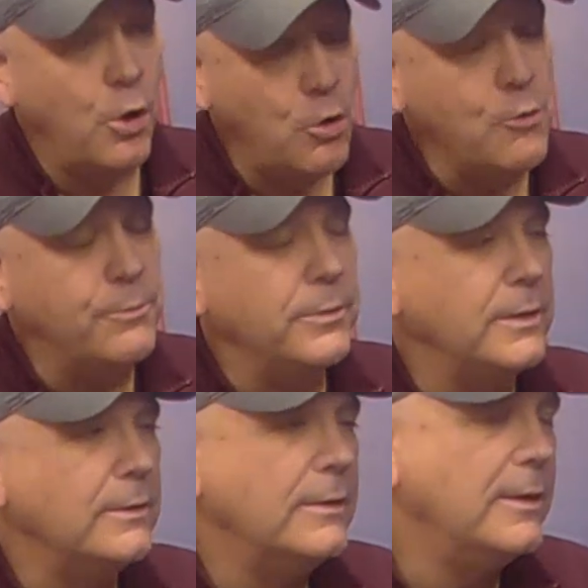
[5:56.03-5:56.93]
the hope.
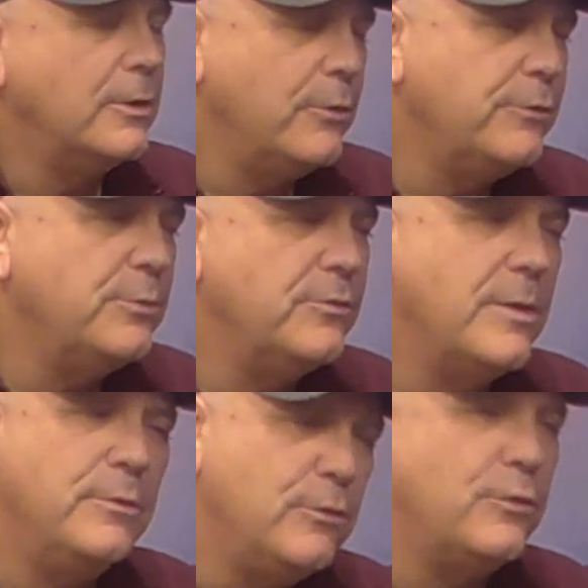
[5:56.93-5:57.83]
And, and Christmas
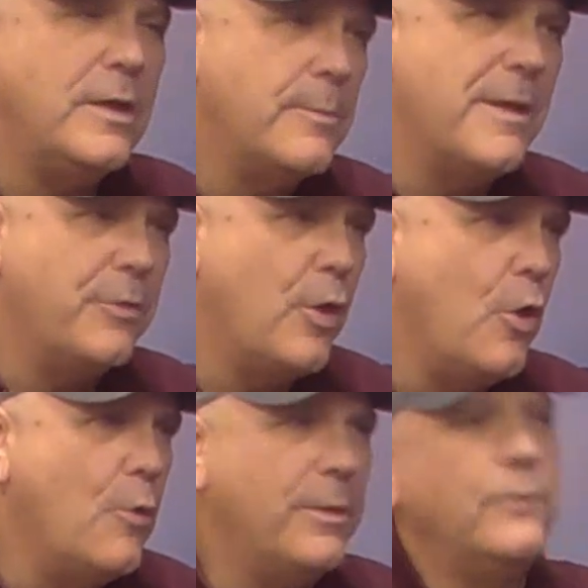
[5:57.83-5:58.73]
time, you just think about the
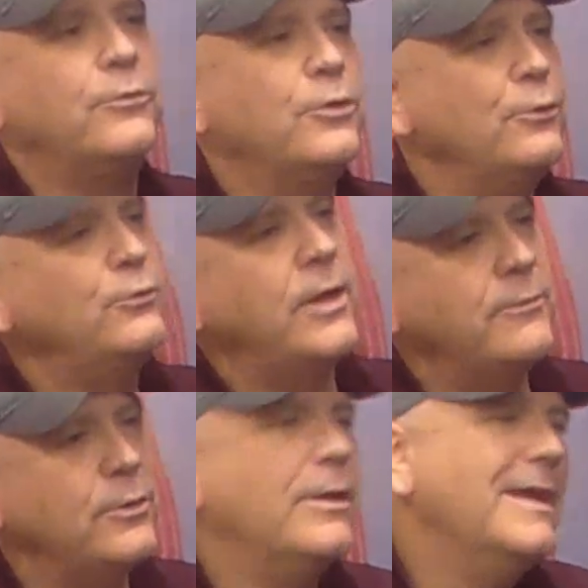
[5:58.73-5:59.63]
hope. Here's the new
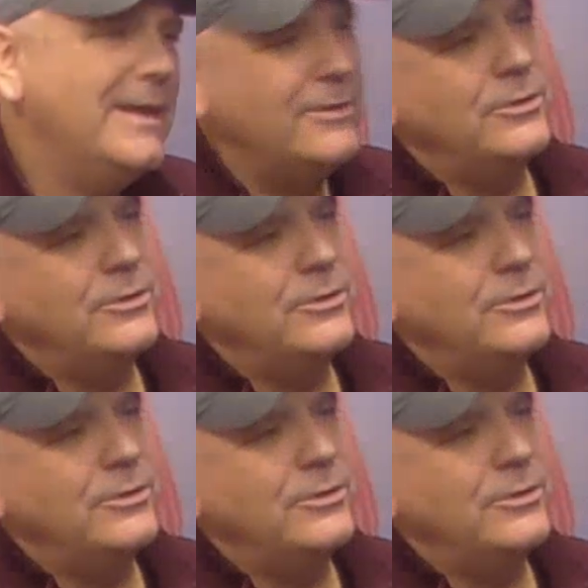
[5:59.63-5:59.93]
Savior.